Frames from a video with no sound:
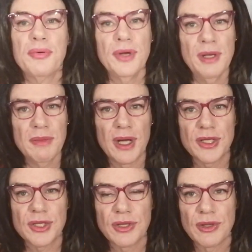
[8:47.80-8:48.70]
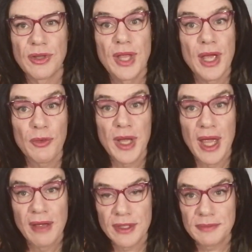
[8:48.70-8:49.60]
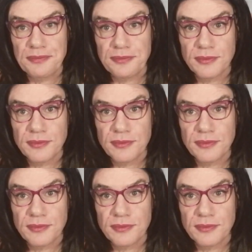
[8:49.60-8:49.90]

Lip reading: pretty much there we have it.